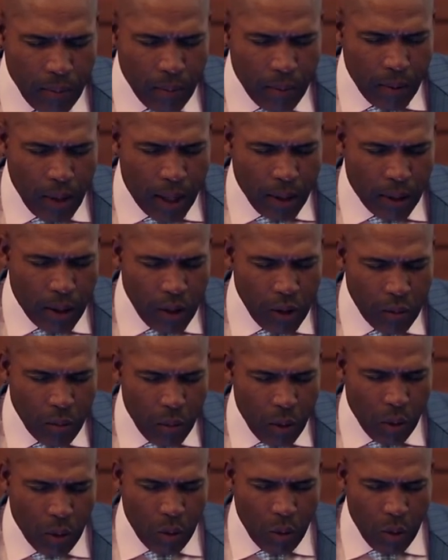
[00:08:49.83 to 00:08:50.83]
Not these
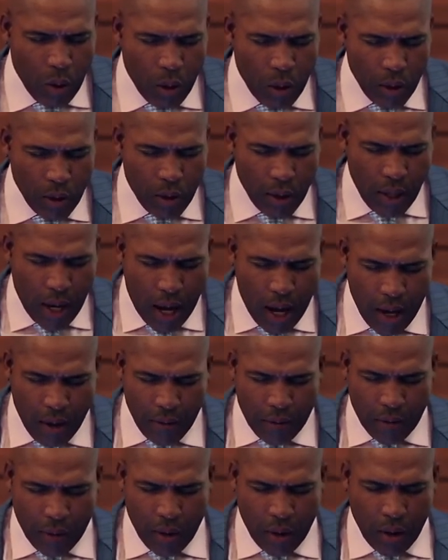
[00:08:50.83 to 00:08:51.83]
mortal words that
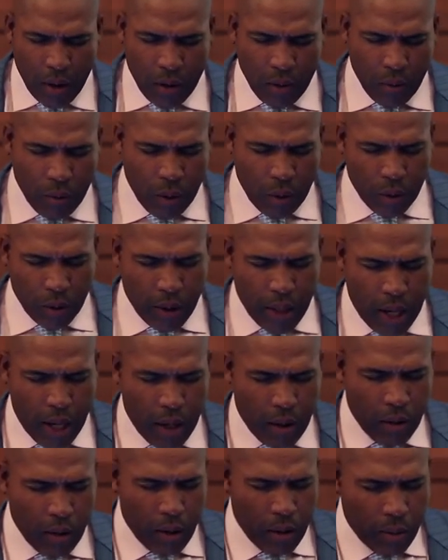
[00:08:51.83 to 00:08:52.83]
I've wrote
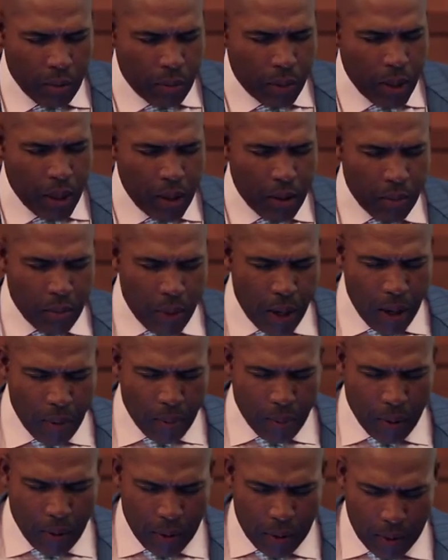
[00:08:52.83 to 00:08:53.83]
down on pen and
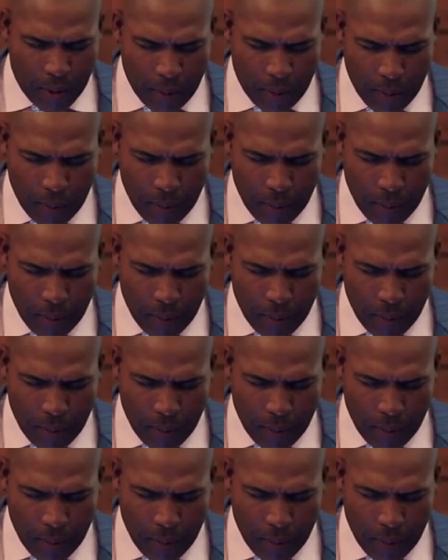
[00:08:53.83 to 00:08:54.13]
paper,